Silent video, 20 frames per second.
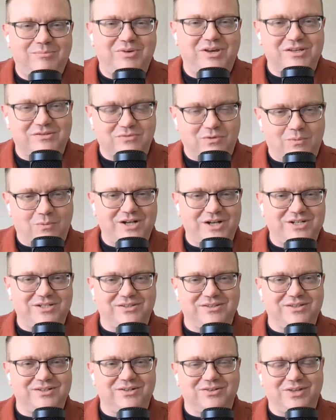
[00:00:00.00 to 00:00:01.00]
because we're watching
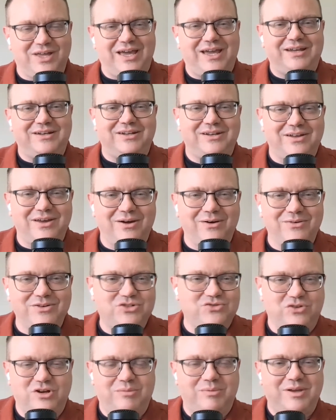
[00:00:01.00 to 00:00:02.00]
the delayed, you know,
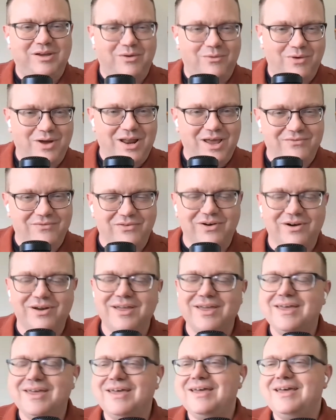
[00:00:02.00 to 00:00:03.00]
streaming or whatever.
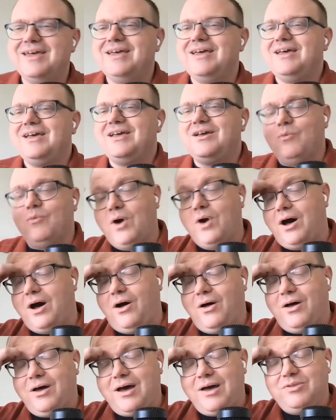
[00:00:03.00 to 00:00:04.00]

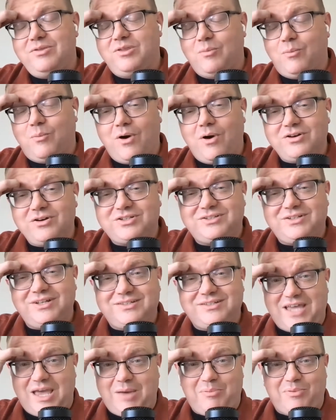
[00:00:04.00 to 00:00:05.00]
Well, the worst
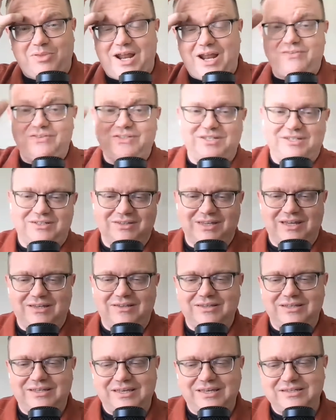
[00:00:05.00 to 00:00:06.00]
example that I've seen
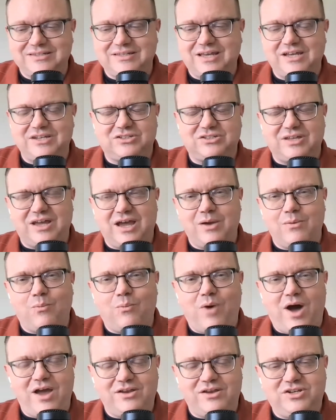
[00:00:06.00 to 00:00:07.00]
lately is I, I,
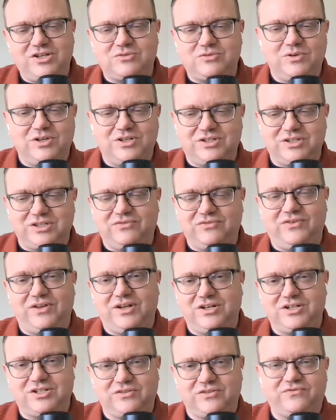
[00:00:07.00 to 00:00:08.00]
I just recently
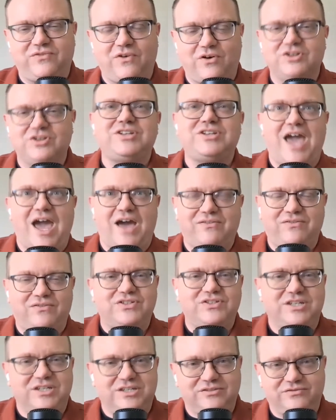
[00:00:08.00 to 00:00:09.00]
finished the first half of
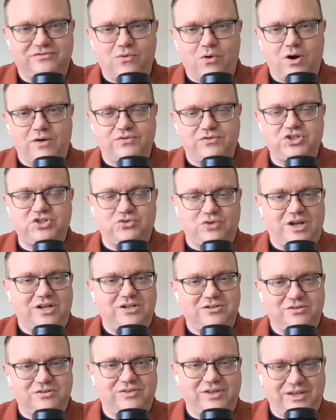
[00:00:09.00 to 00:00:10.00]
season four of
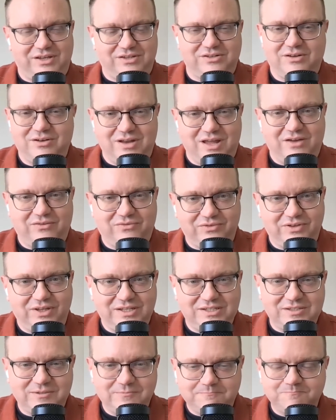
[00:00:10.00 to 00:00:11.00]
Stranger Things on
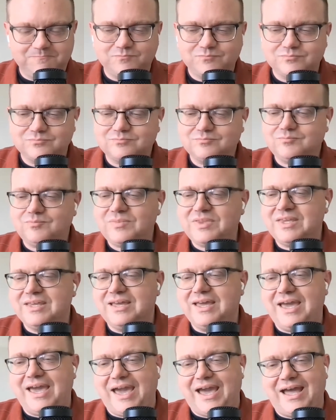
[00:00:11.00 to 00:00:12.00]
Netflix. Okay, yeah,
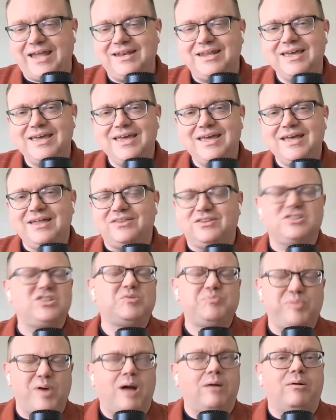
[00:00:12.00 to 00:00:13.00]
and this is
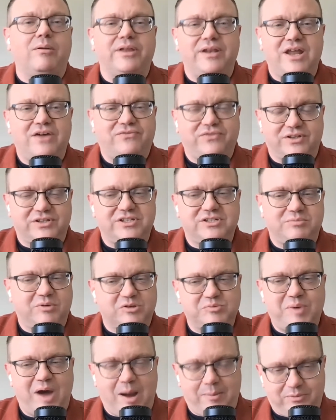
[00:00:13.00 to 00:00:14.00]
probably Netflix's
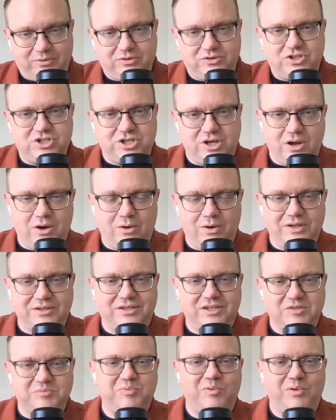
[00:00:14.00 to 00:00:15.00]
most popular show at
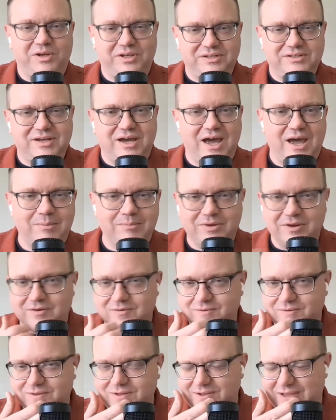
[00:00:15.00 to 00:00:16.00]
this point in time. You
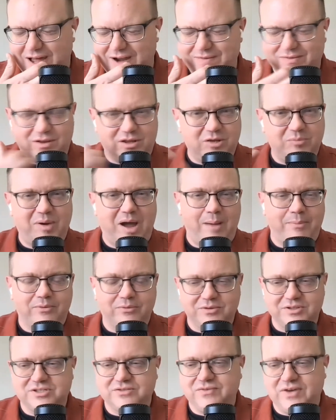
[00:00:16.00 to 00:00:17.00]
know, a lot of the other popular
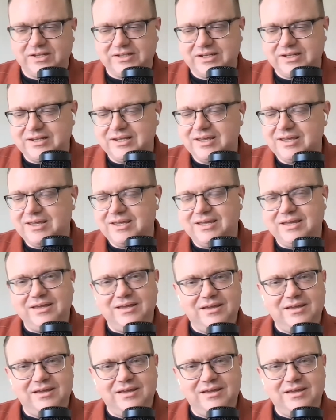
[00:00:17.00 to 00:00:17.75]
lots of accolades.